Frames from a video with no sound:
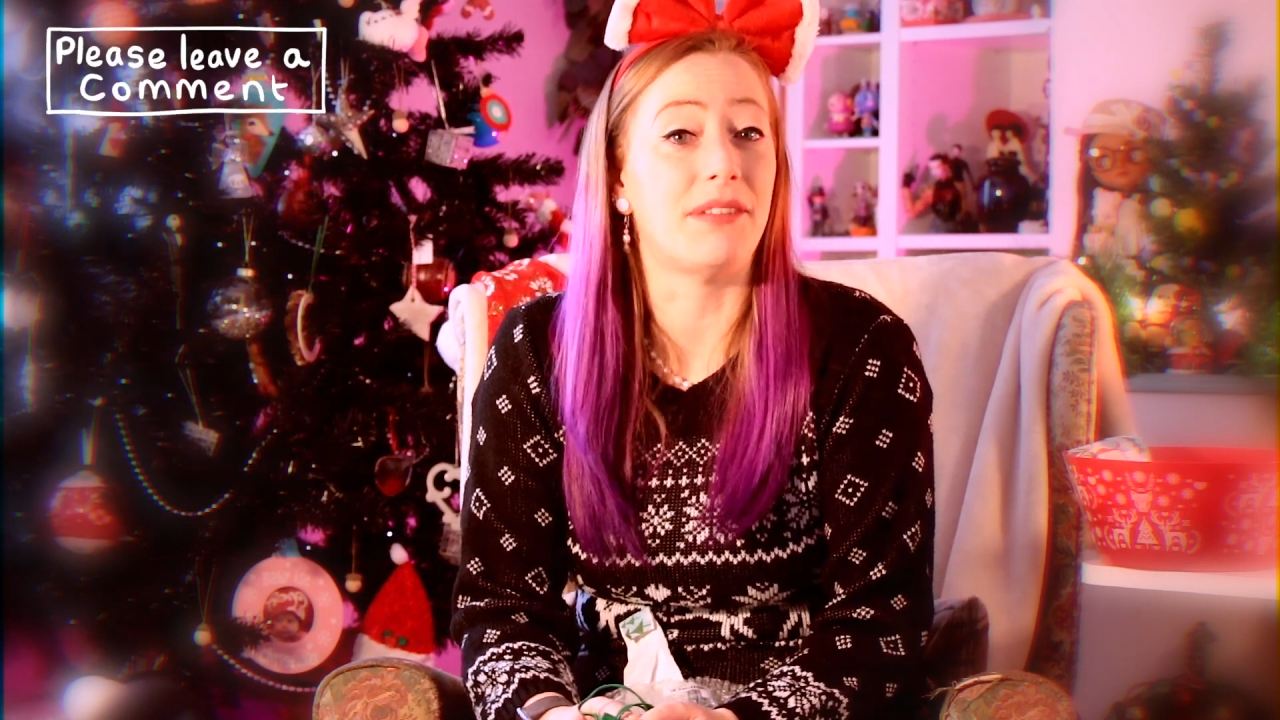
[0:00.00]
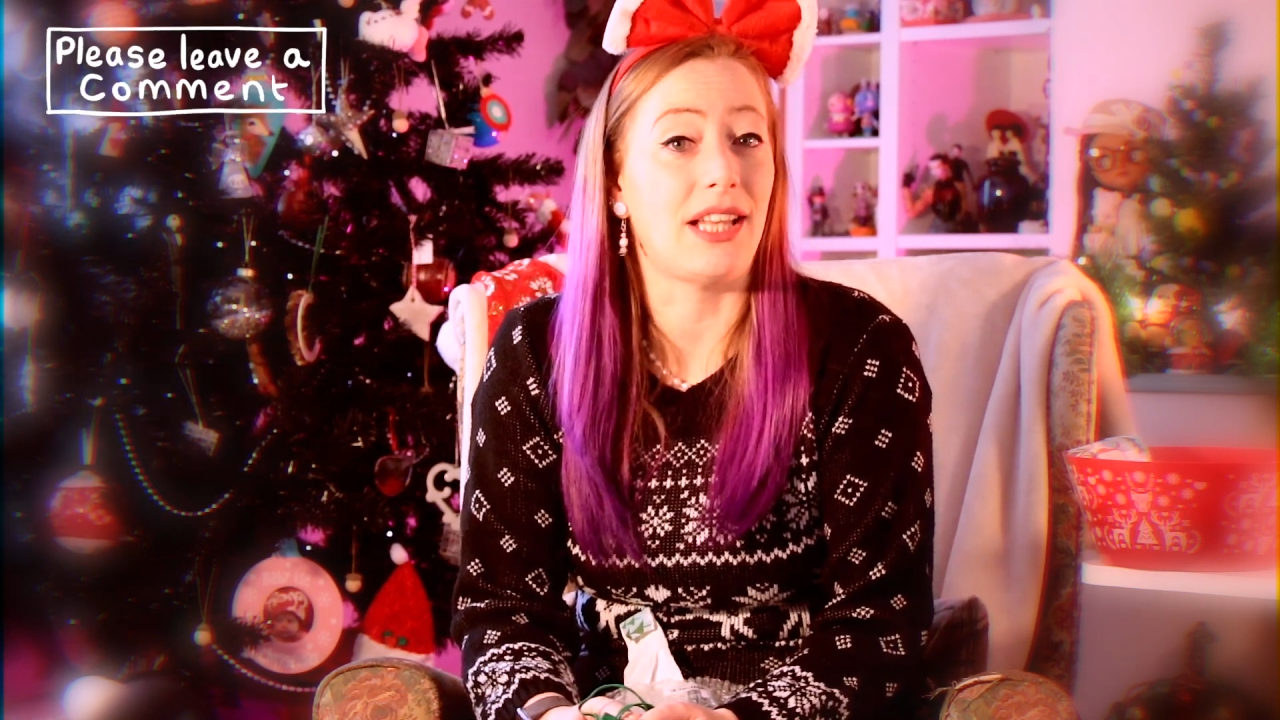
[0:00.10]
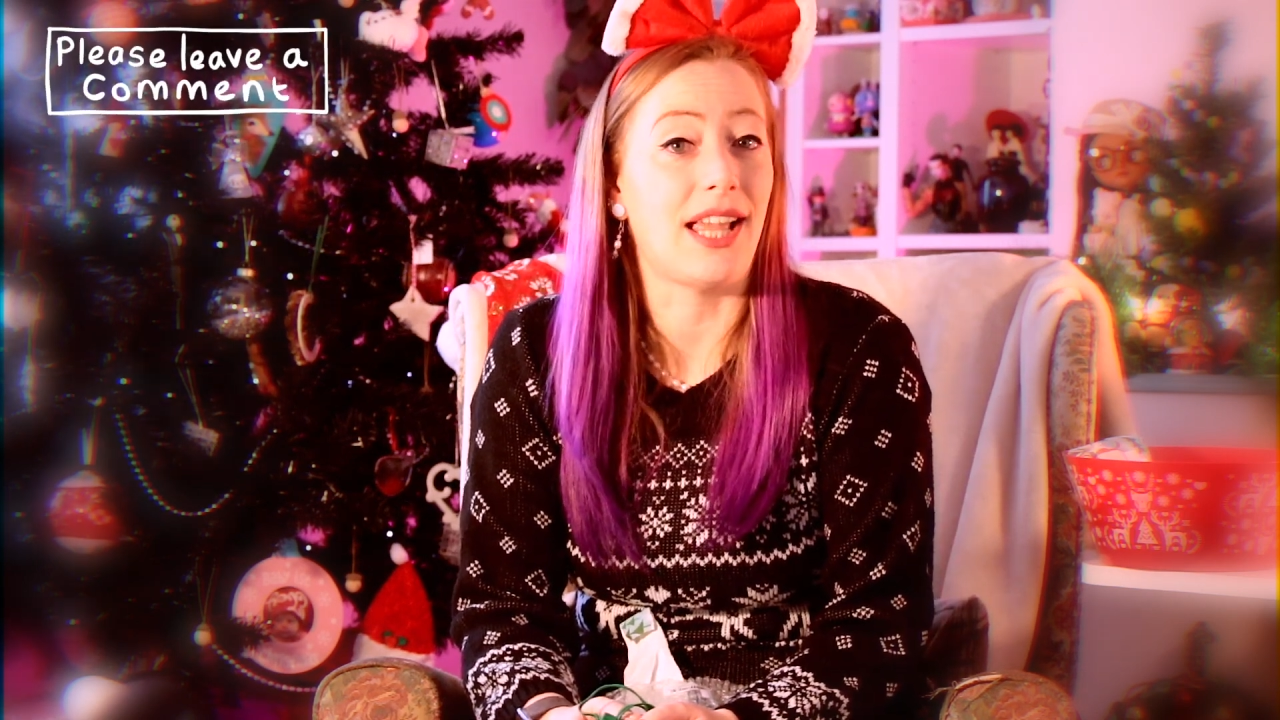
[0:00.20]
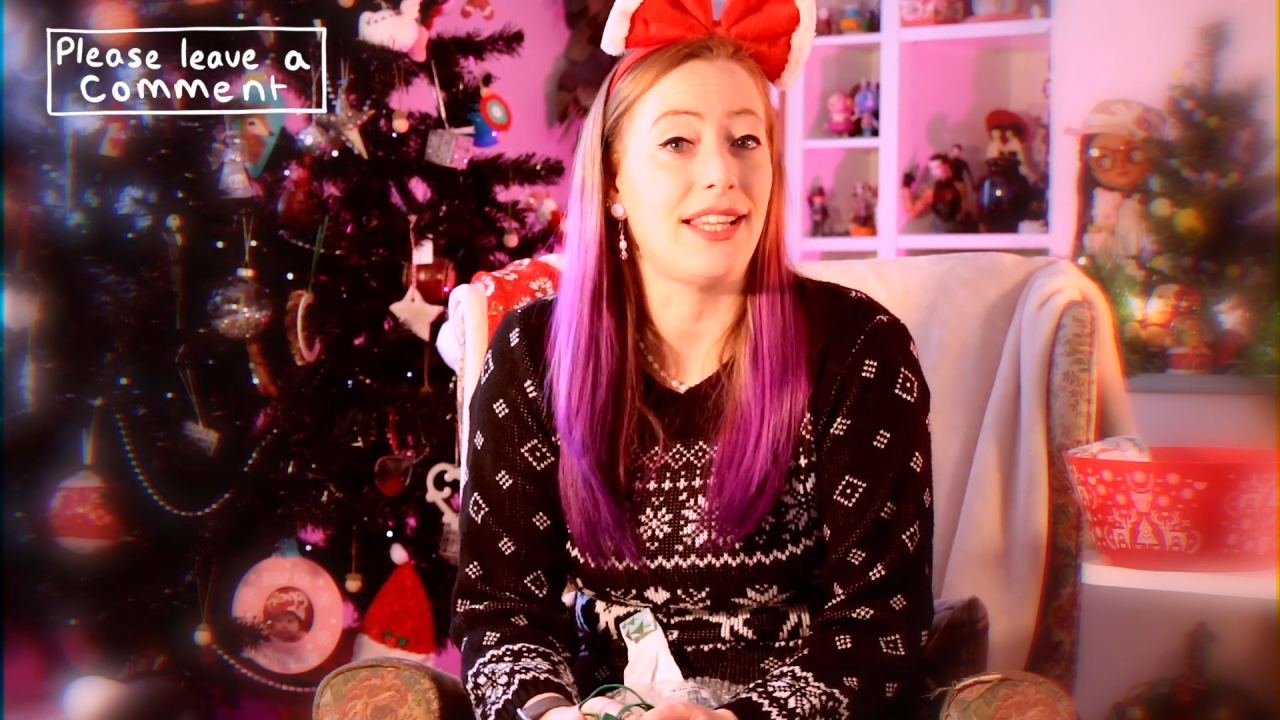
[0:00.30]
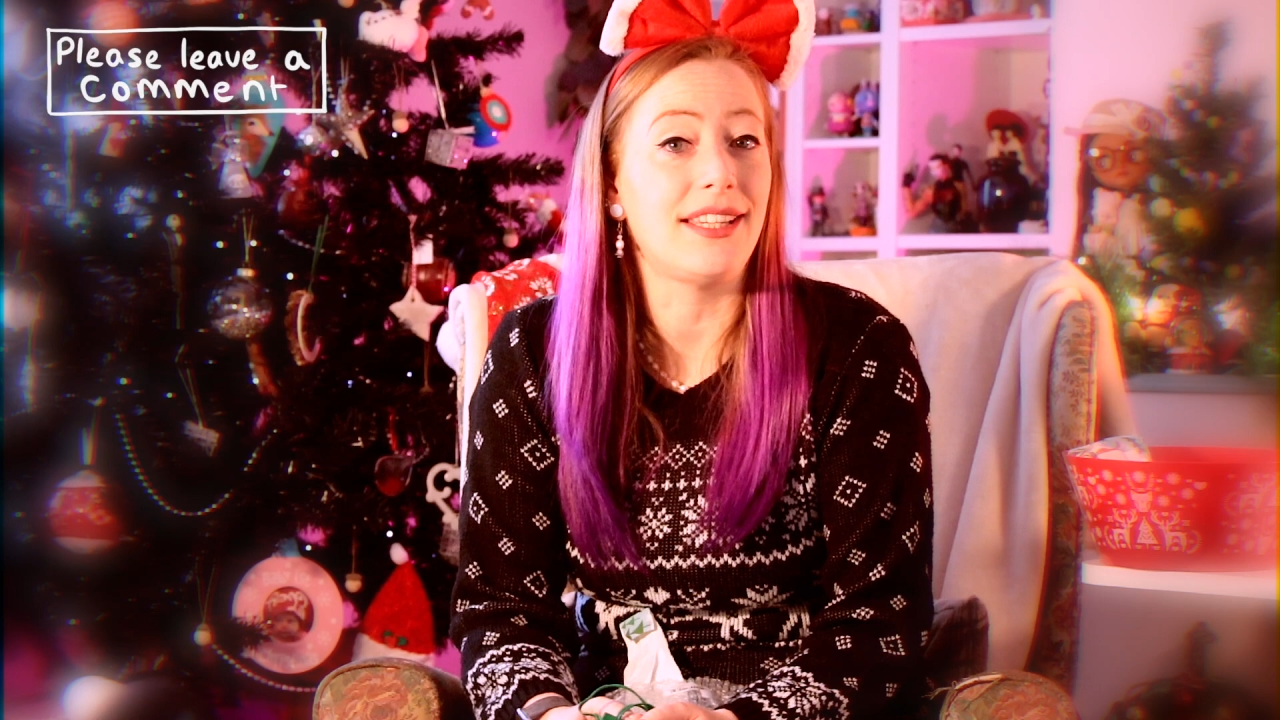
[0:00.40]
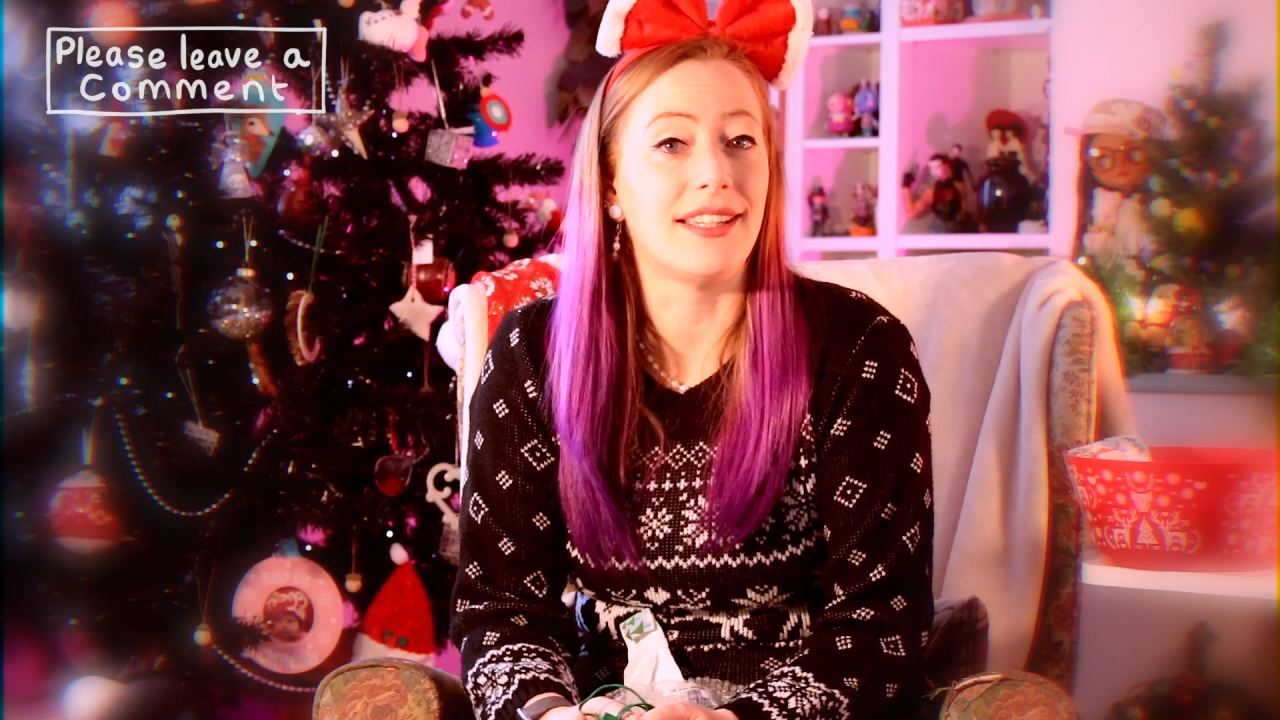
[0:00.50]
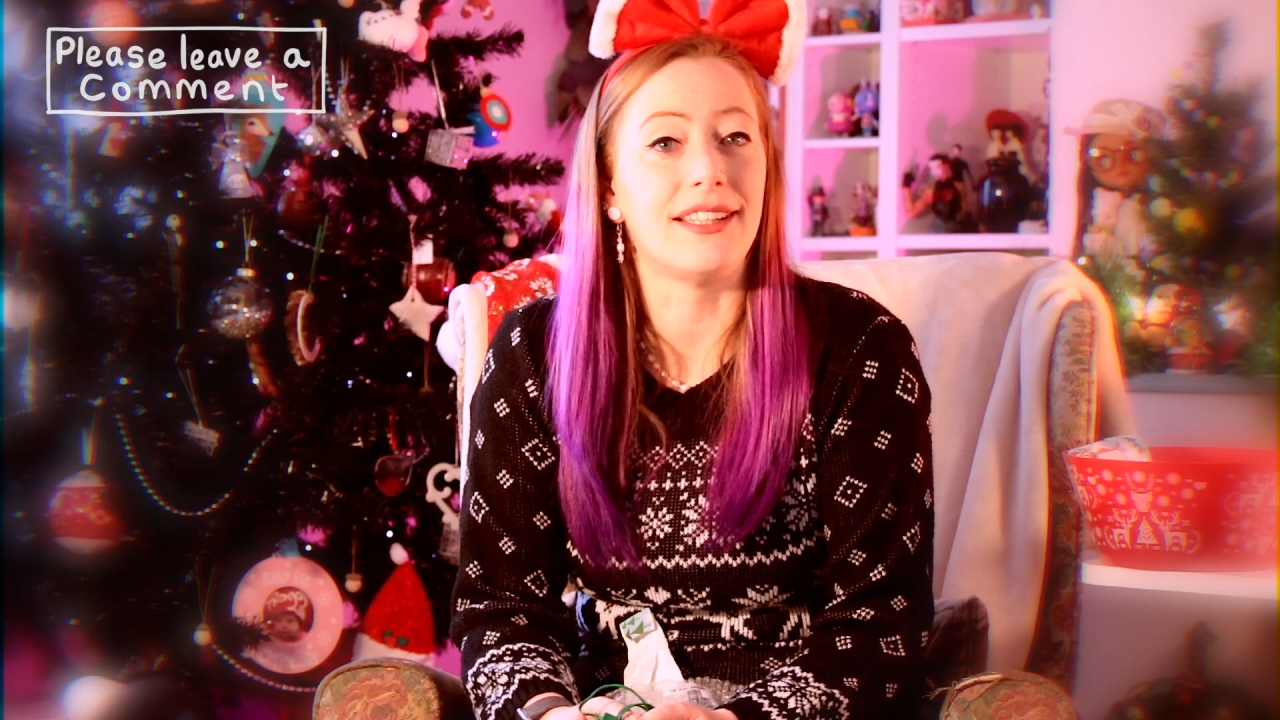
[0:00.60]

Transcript: a like